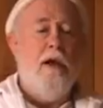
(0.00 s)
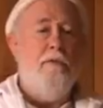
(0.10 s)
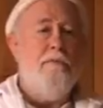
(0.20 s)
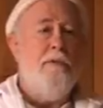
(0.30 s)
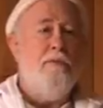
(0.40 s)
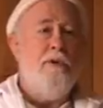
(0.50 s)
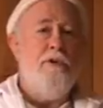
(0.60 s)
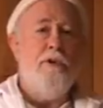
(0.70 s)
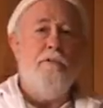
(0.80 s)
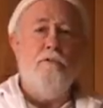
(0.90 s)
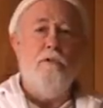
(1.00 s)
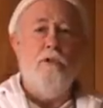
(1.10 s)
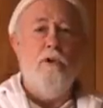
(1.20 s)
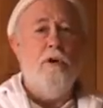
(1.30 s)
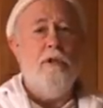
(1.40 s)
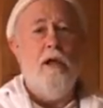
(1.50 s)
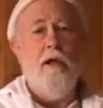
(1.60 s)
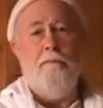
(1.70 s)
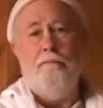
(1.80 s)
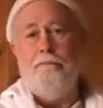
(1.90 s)
I've been preaching for a long
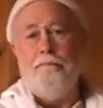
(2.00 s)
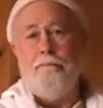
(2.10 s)
time,